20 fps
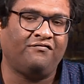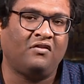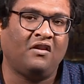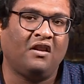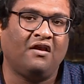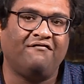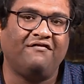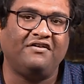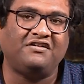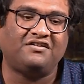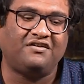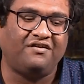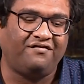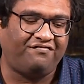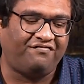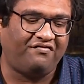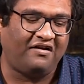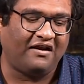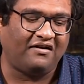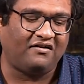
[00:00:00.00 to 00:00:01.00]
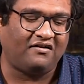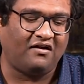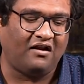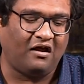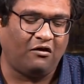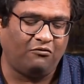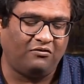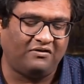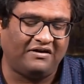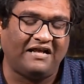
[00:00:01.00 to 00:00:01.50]
which reflected how
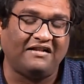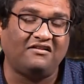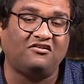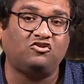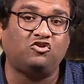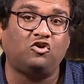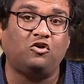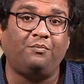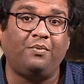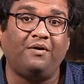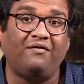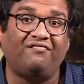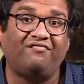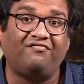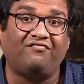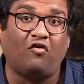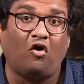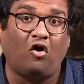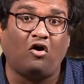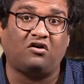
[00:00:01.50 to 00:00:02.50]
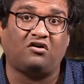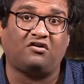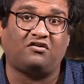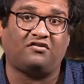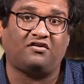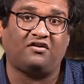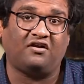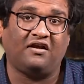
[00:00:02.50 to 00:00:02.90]
death should be fought